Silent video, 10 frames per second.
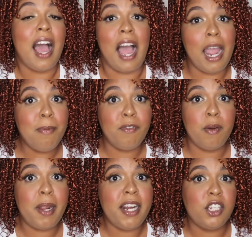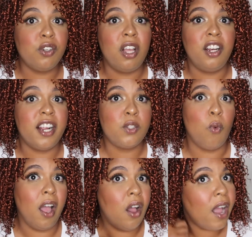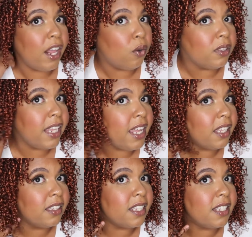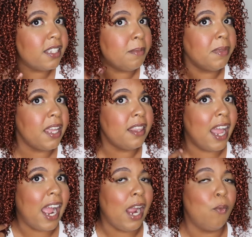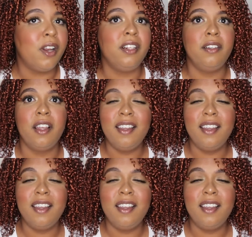I prefer my natural color as well. I don't think this is something that I would,